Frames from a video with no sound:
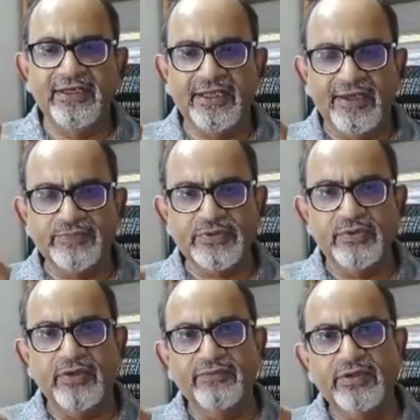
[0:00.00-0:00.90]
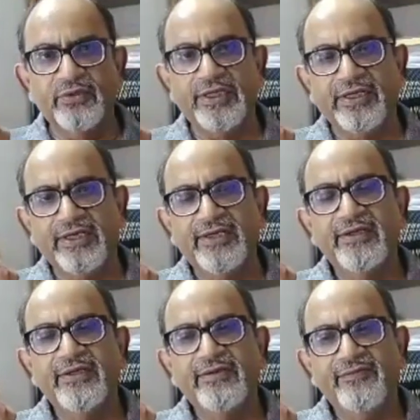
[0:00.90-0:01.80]
capsule of tunica,
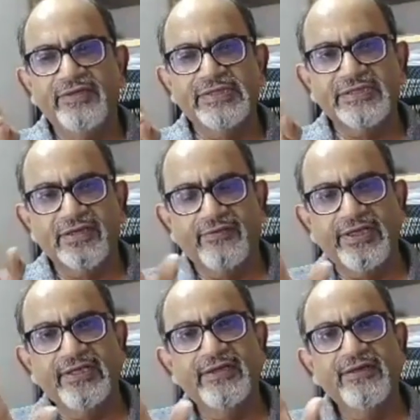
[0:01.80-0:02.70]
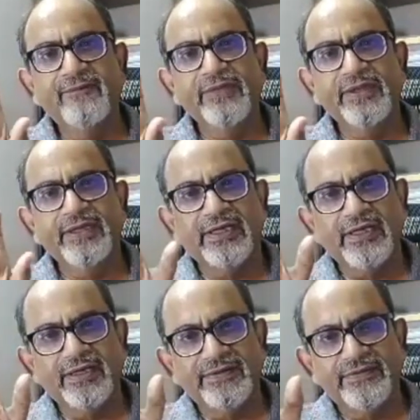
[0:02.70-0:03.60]
which is covering
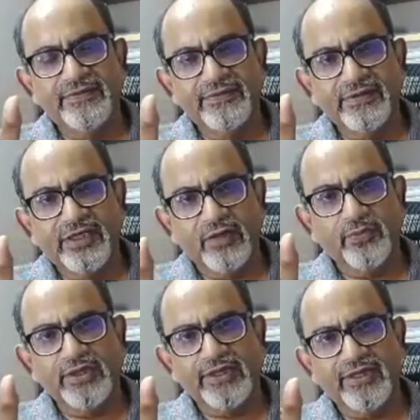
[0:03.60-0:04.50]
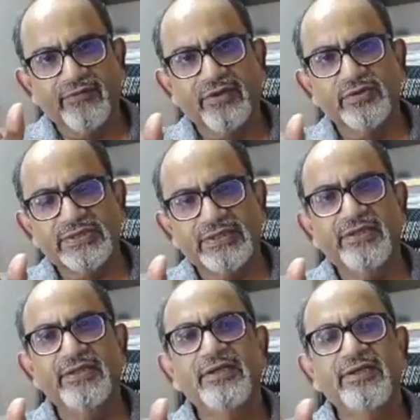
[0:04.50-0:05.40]
the corpora cavernosa,
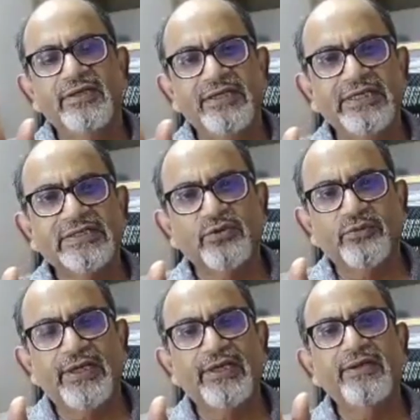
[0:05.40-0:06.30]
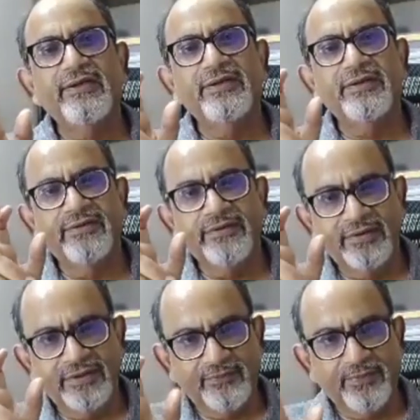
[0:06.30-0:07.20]
needs to be
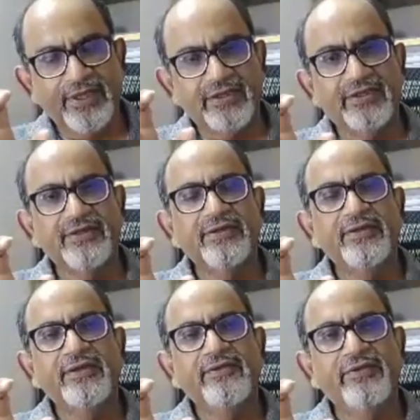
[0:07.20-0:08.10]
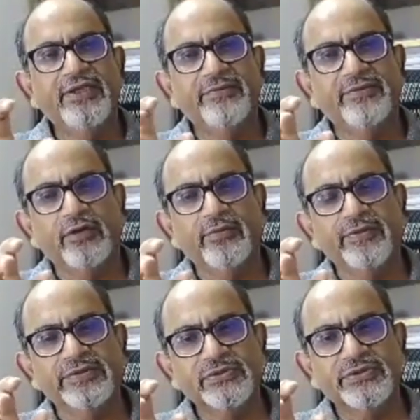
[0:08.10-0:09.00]
repaired with an
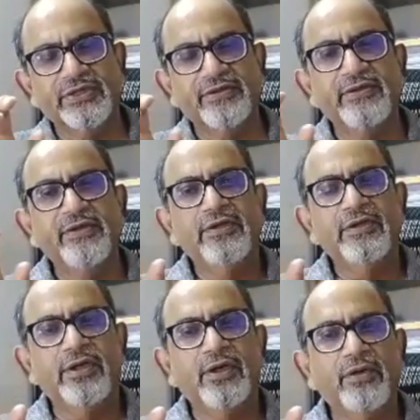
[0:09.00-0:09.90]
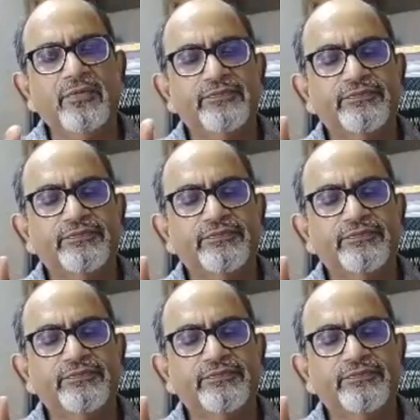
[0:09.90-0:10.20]
absorbable suture. Now,